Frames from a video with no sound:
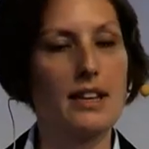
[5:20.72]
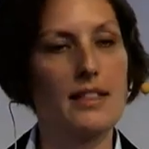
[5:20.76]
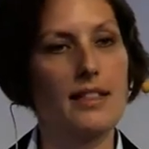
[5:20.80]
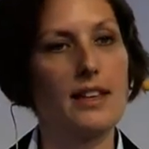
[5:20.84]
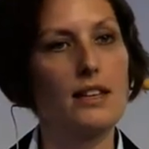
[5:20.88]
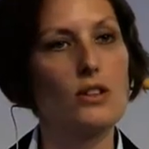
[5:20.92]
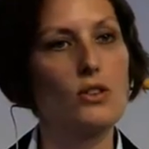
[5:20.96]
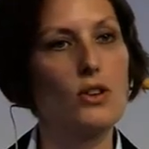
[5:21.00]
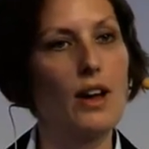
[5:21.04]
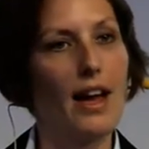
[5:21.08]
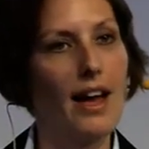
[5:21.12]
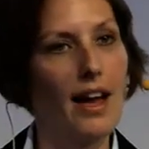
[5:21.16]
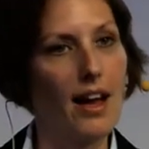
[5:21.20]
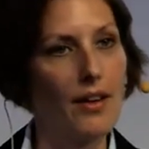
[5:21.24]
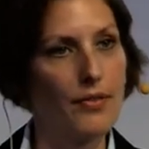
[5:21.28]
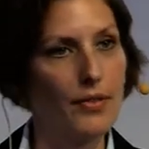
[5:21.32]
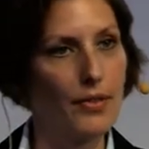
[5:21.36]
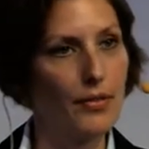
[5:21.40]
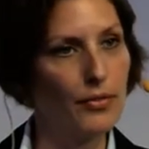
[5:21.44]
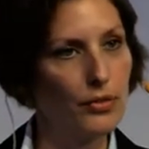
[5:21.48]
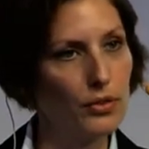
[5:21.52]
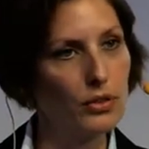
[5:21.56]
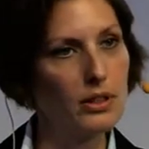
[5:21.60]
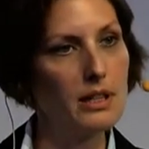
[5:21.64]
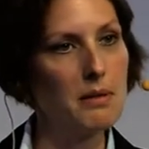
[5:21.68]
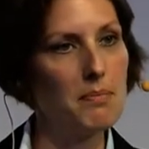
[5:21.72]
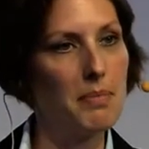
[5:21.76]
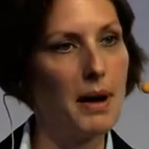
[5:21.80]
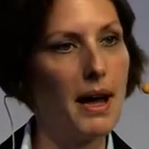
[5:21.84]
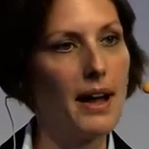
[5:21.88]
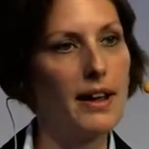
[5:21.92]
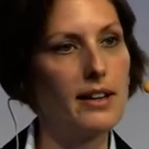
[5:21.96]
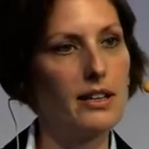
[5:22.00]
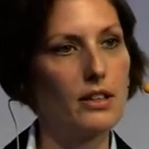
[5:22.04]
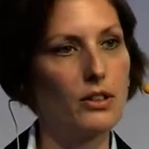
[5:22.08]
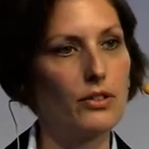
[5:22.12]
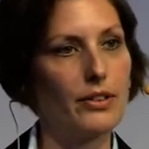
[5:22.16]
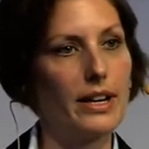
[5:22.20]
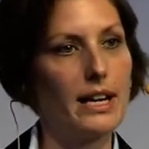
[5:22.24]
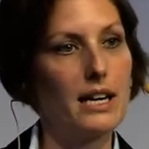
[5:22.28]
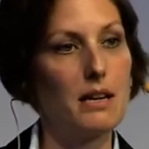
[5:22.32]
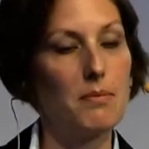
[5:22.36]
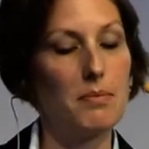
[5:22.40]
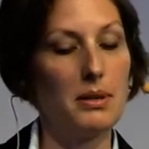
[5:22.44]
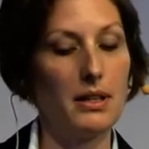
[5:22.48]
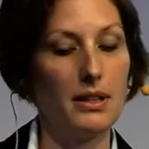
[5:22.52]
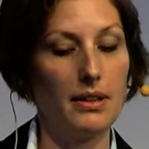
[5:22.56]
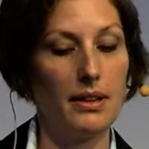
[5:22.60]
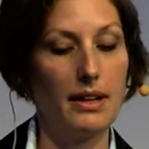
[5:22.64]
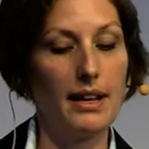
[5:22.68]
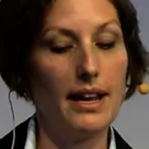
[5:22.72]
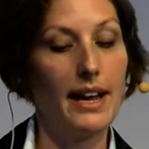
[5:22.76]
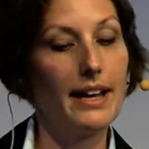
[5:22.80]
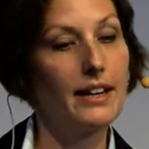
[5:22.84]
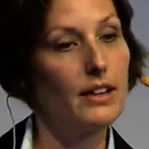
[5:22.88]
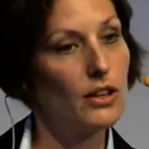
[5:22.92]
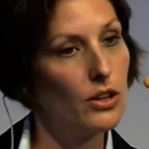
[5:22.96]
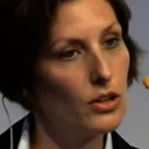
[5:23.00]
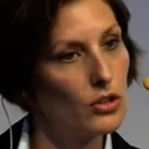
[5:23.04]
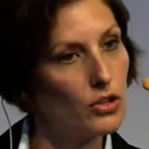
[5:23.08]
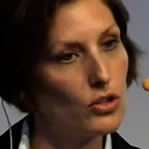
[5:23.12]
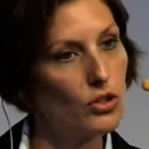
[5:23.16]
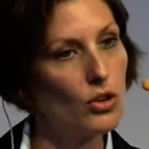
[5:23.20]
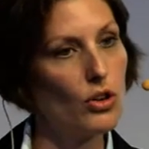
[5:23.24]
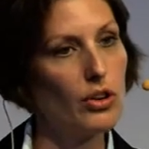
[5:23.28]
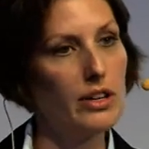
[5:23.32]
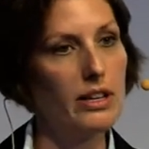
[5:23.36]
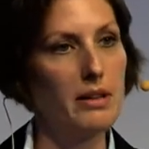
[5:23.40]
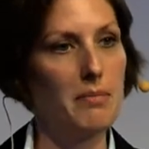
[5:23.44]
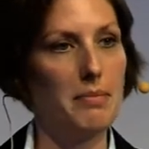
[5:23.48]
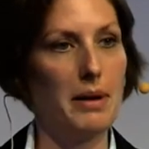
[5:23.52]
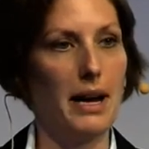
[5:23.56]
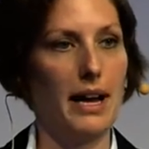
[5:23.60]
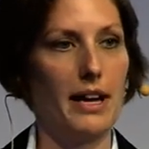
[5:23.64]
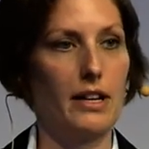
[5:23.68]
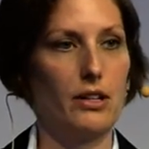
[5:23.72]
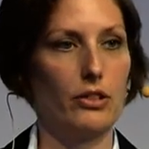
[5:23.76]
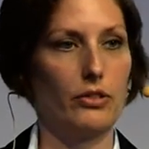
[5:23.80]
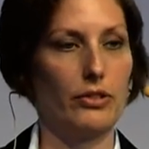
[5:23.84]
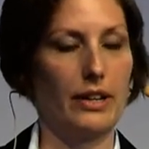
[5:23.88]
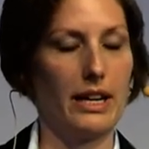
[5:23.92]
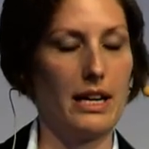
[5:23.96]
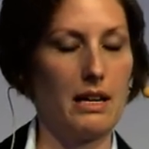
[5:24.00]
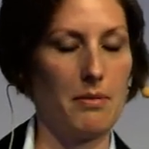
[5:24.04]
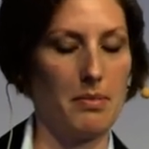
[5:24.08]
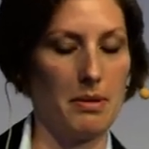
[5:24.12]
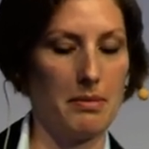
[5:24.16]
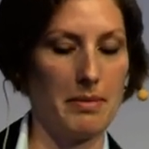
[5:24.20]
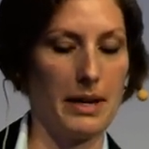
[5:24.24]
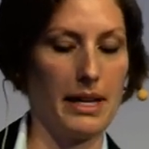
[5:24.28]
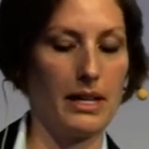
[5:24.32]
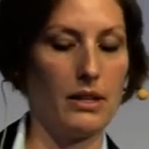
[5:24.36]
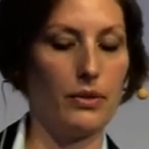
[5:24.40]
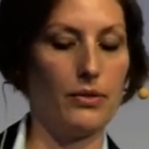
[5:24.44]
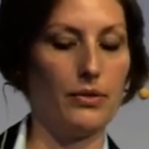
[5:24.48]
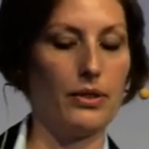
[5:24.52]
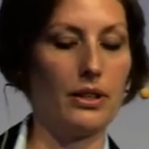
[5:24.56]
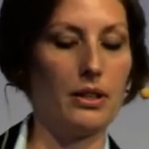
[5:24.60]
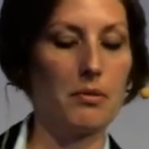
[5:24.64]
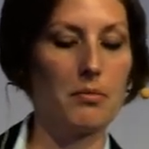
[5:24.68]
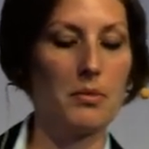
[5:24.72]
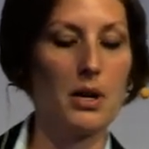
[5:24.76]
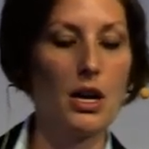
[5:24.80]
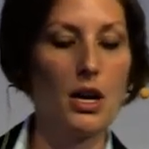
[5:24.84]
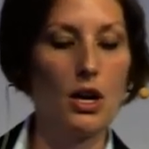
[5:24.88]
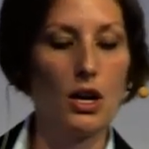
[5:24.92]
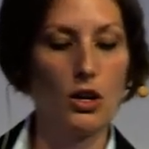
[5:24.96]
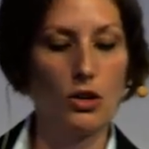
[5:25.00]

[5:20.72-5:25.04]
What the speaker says: that you have a fully biodegradable and soil biodegradable mulch film,